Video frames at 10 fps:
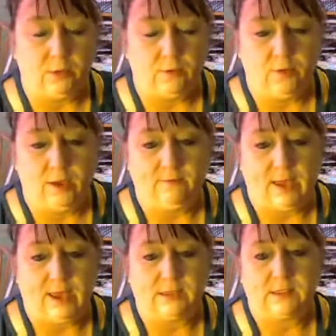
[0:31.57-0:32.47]
if you have
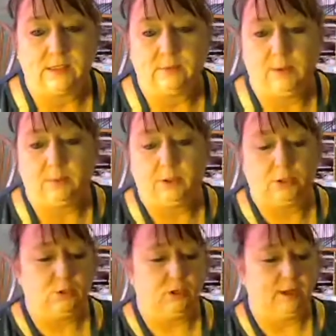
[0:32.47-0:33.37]
access to be able to
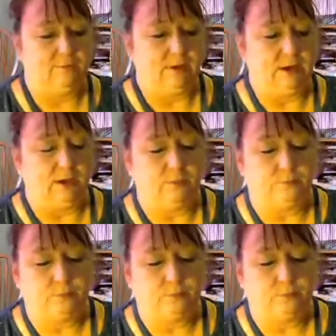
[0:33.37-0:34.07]
do a live video.